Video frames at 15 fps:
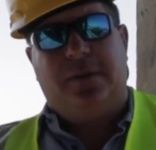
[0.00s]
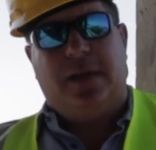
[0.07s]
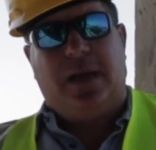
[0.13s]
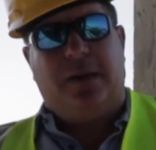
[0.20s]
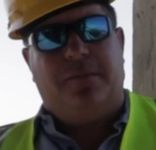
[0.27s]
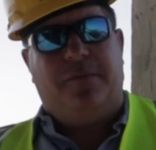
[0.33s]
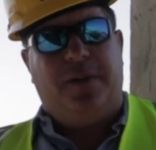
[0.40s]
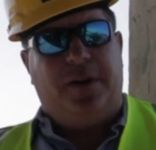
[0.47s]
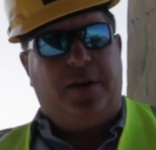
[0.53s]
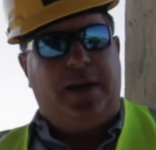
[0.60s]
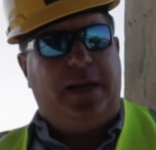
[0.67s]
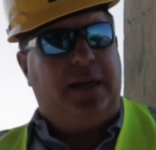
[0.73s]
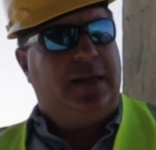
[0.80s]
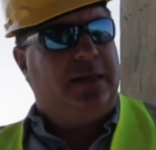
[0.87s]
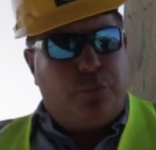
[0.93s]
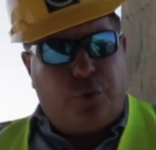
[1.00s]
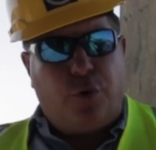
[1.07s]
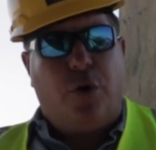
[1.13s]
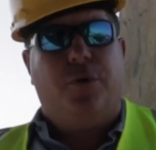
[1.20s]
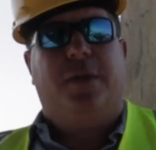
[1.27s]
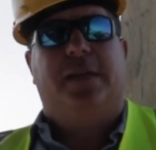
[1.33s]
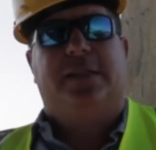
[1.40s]
I'm very
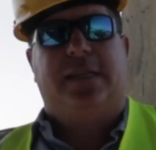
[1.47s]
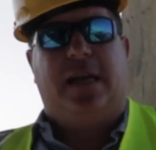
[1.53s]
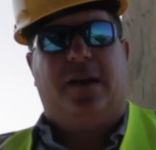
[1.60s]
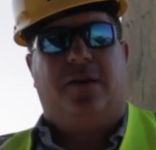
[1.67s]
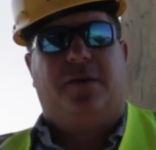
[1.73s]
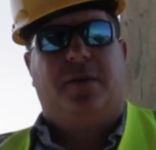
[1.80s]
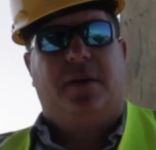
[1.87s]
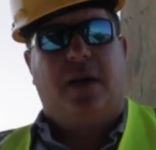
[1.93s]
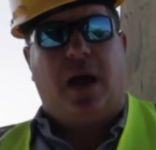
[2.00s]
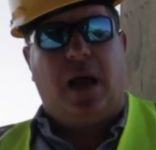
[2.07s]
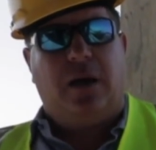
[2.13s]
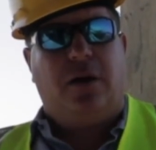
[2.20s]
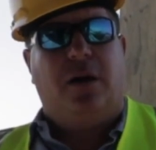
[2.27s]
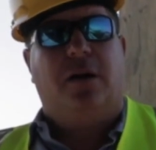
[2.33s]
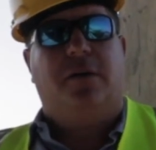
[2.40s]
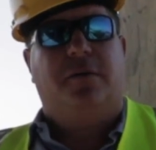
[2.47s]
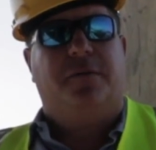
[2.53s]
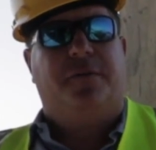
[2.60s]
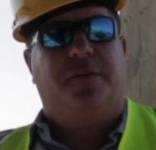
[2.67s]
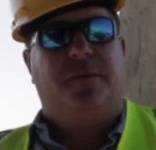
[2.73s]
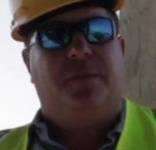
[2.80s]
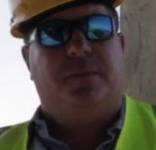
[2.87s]
pro this town. I love
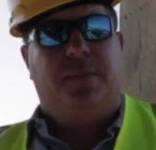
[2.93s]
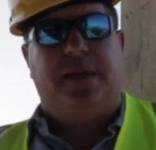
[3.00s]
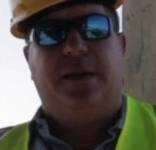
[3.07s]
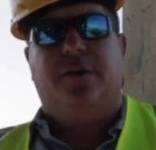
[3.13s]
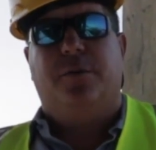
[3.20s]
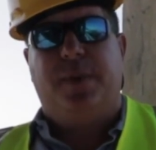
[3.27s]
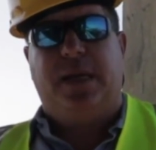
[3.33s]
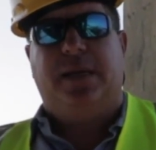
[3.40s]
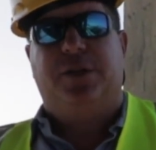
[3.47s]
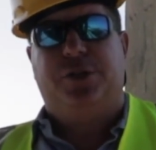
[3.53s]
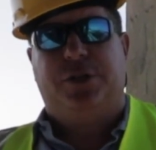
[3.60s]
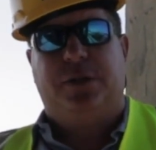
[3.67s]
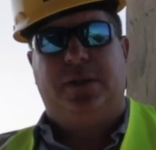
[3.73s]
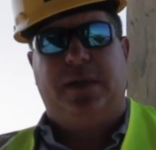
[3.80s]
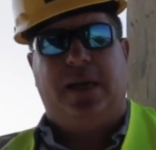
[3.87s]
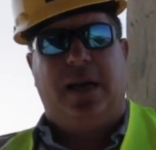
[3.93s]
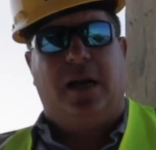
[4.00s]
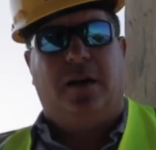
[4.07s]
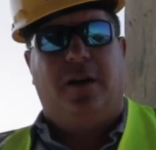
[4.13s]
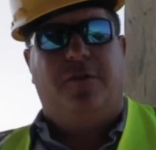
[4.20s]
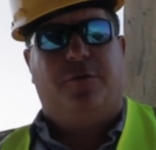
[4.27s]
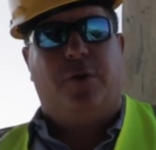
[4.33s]
Madeira Beach, and I
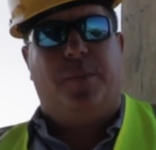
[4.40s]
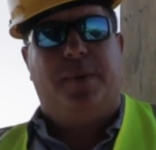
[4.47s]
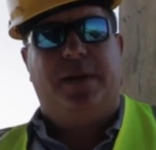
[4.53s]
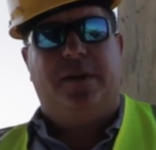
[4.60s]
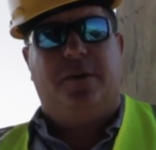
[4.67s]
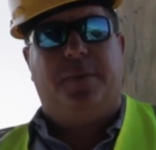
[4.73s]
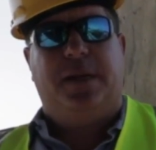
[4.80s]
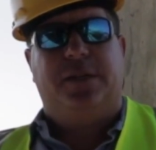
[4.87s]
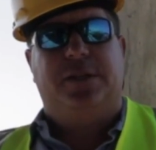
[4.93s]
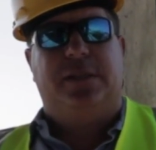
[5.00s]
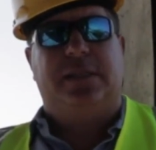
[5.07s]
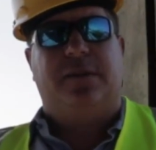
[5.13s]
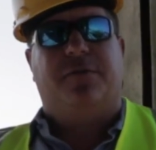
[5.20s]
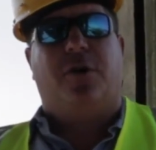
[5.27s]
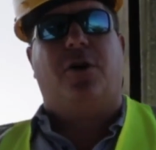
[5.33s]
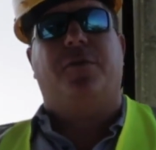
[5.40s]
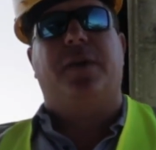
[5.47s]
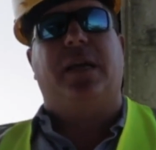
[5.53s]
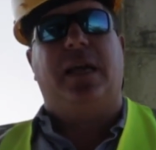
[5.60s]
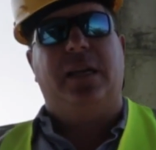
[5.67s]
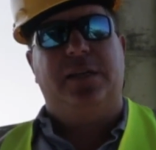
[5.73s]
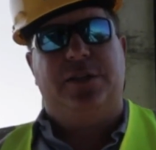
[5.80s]
love what Madeira Beach is
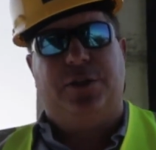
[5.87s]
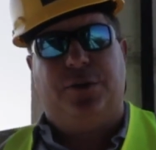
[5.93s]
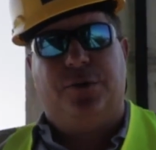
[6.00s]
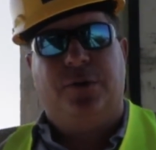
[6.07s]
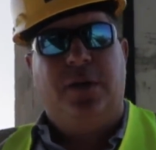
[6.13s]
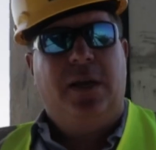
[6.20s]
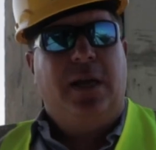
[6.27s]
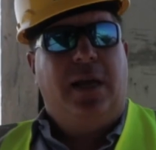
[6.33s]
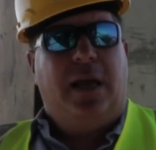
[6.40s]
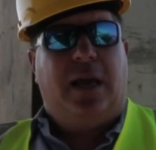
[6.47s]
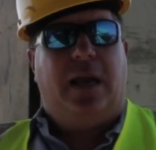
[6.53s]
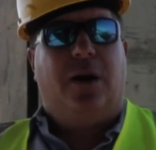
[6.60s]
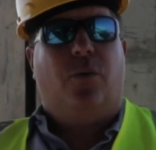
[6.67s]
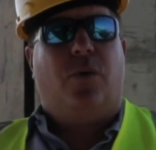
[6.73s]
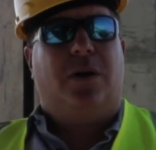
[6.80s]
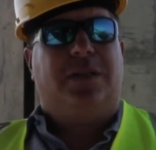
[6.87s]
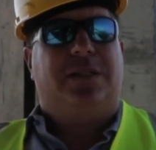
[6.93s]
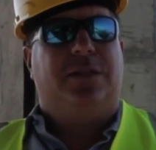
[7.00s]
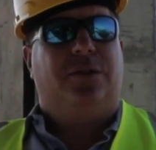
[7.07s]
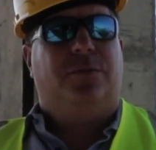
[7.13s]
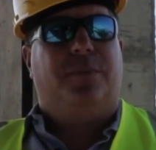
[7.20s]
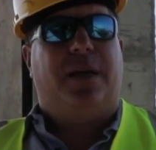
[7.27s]
evolving into, and I want
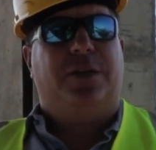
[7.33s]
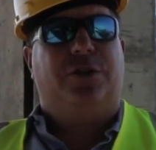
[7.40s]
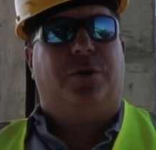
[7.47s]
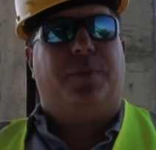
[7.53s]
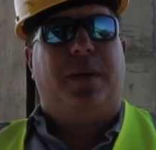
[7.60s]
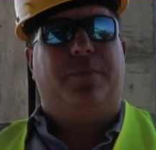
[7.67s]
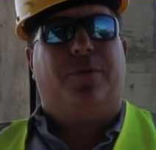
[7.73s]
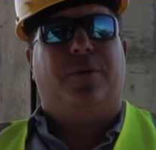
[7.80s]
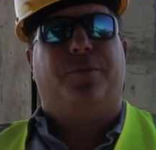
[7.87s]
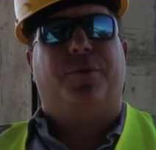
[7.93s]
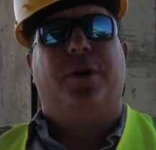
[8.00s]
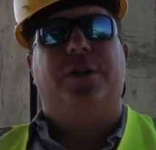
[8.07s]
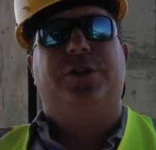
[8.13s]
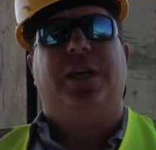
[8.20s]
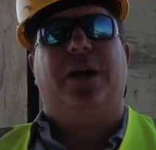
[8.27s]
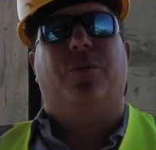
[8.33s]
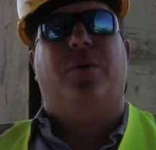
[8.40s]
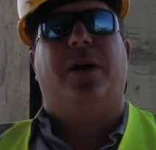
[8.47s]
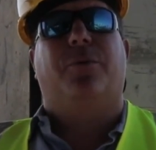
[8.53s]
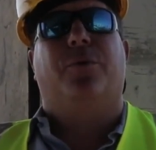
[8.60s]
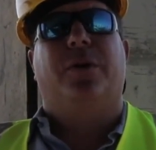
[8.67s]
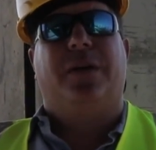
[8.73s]
to make sure people appreciate
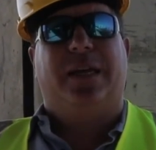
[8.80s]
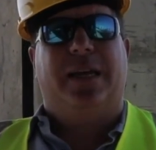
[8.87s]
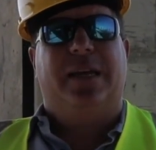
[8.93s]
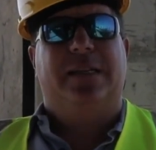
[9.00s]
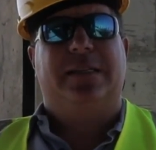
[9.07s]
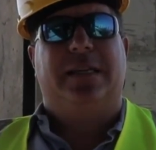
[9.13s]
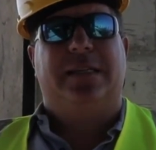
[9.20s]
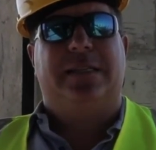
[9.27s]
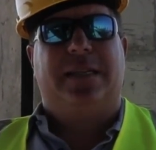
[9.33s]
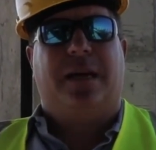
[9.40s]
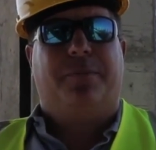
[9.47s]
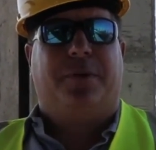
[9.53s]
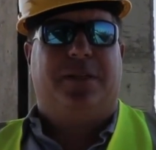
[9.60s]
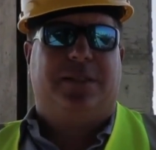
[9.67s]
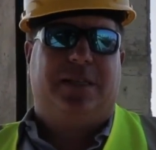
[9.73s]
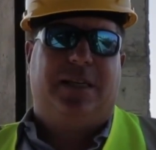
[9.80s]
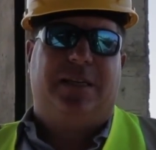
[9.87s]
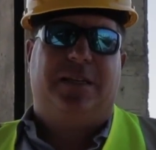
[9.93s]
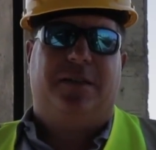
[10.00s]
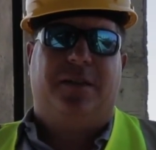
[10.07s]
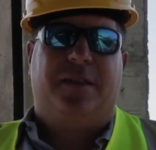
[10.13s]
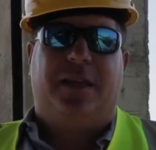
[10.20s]
what it really is and stop listening
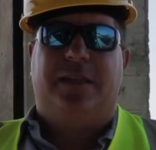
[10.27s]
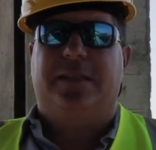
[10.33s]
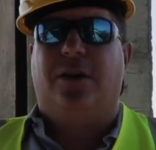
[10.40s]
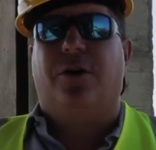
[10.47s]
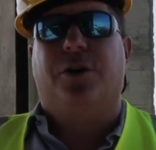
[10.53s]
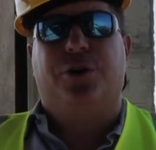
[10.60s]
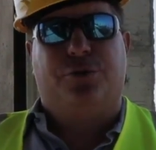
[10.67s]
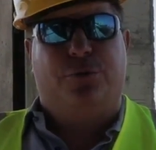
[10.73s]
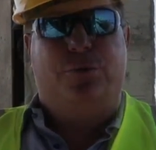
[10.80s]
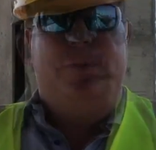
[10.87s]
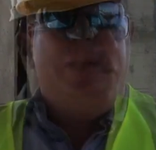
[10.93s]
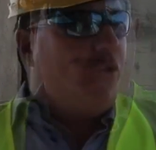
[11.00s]
to the things that aren't true.